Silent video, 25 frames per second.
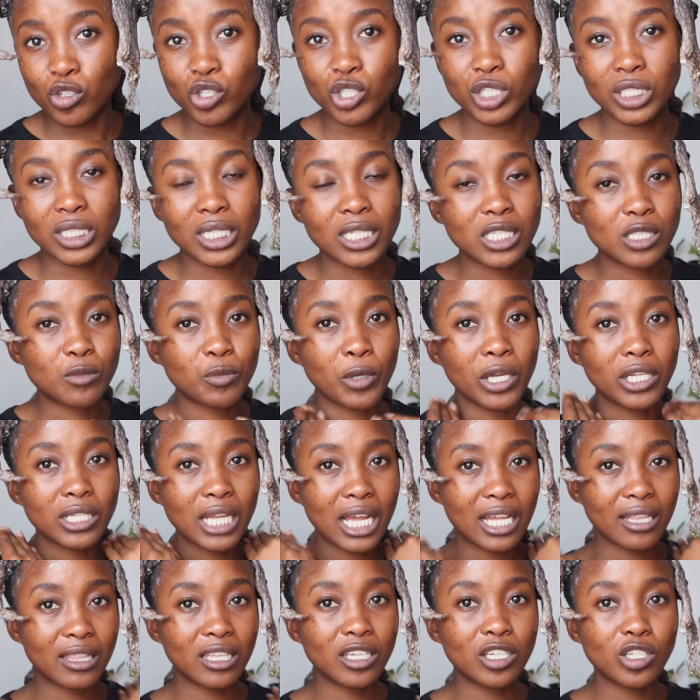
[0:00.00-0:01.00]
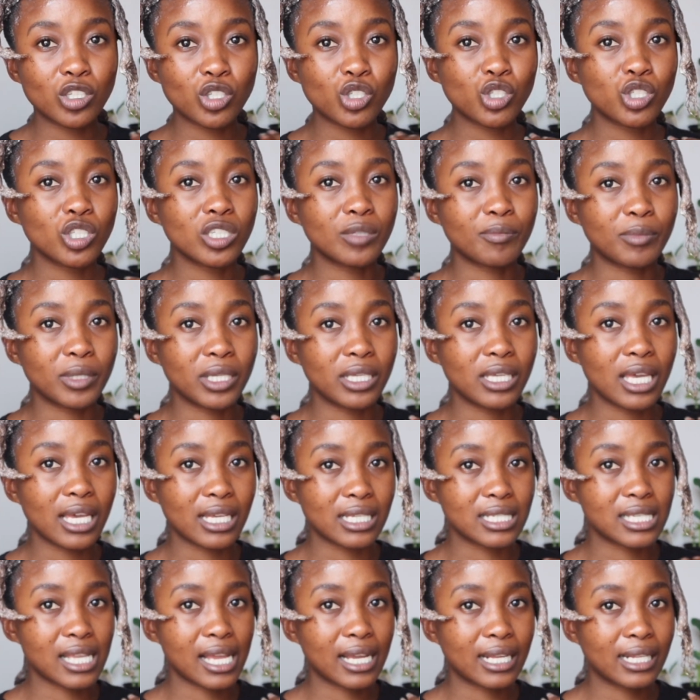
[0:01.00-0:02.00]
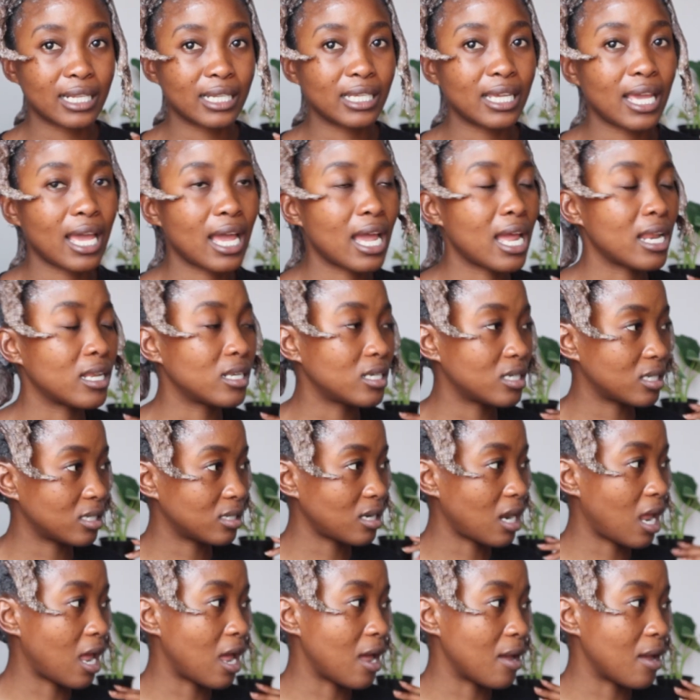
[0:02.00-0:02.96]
you should expect. I think it should be exactly at